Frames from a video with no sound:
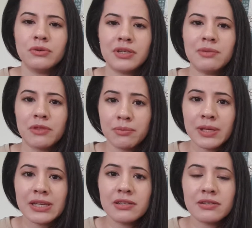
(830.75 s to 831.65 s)
keep the
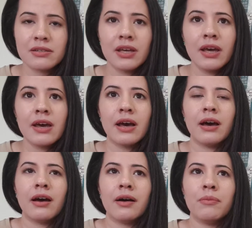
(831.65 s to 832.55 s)
peace
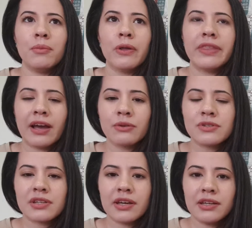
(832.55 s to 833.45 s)
on the
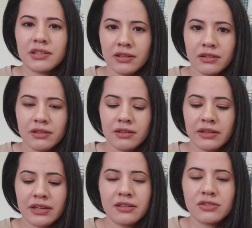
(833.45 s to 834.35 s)
outside, and in
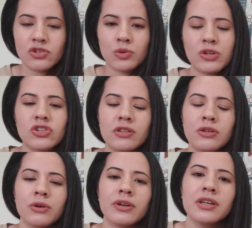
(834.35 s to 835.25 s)
the situation that
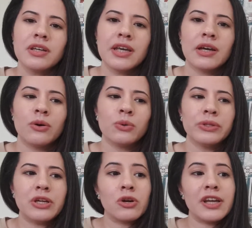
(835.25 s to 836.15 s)
you're in,
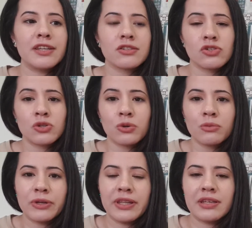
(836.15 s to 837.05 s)
only creates a
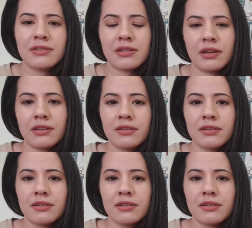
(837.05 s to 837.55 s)
storm on the inside.